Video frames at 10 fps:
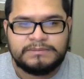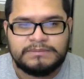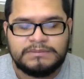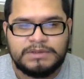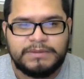
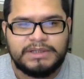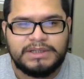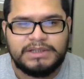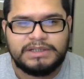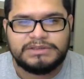Oh wait, I
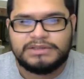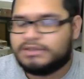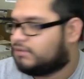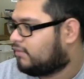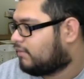think I just did it
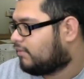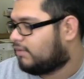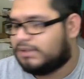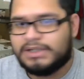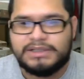to the wrong
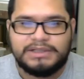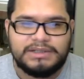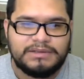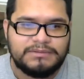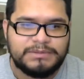one. I did.
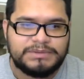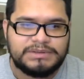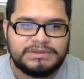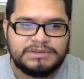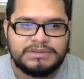
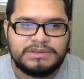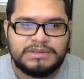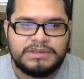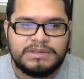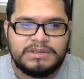Whoops.
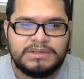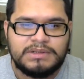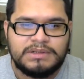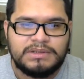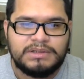
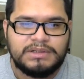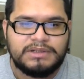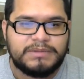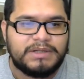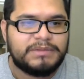
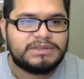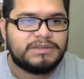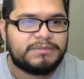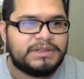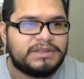Yep, I messed
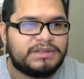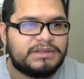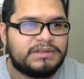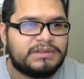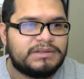up right there.
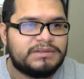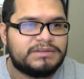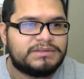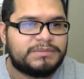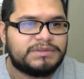It's
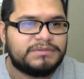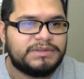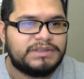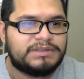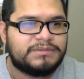supposed to be
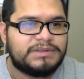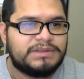this one.